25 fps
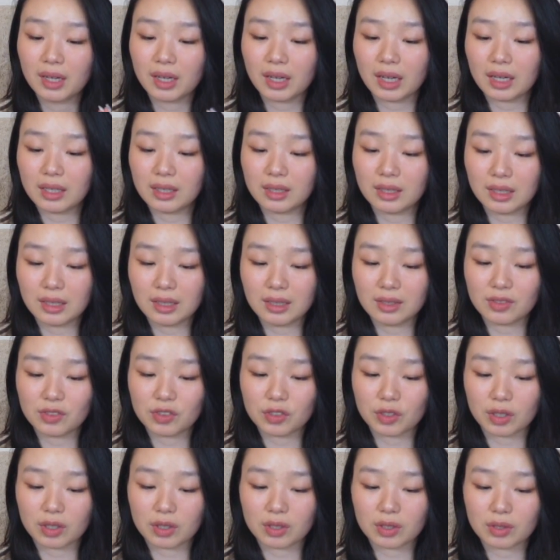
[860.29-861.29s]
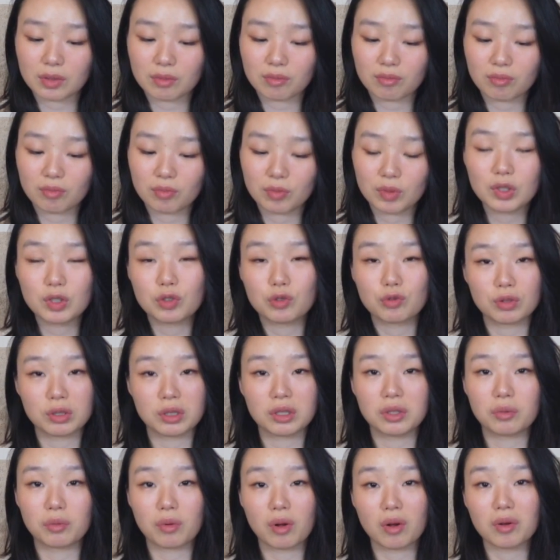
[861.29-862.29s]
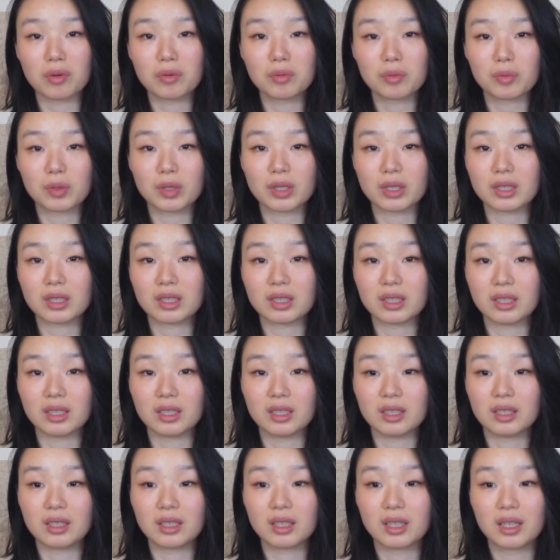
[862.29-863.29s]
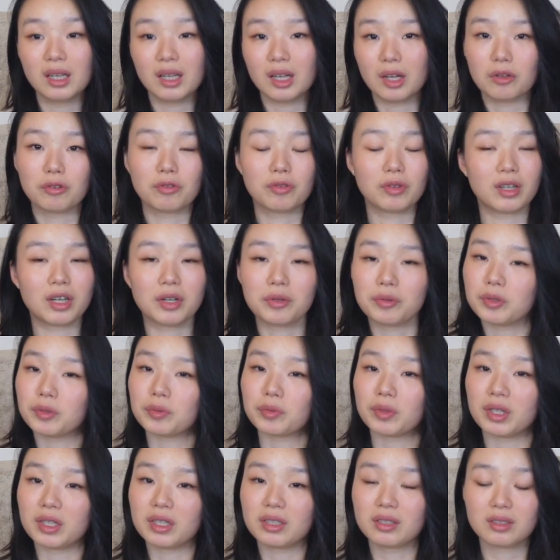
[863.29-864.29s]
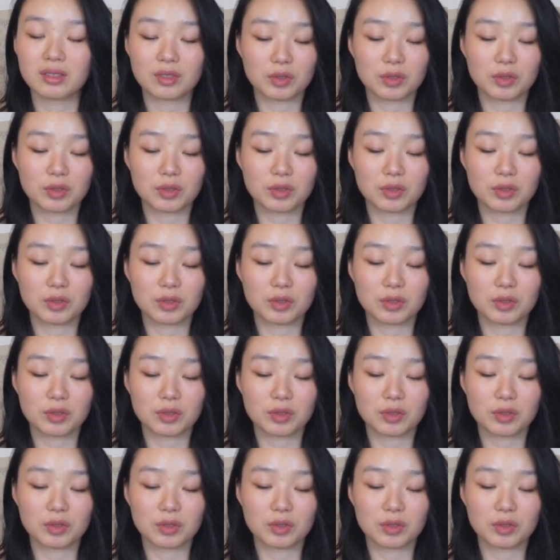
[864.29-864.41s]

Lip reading: and these just went really well with the outfit I was wearing.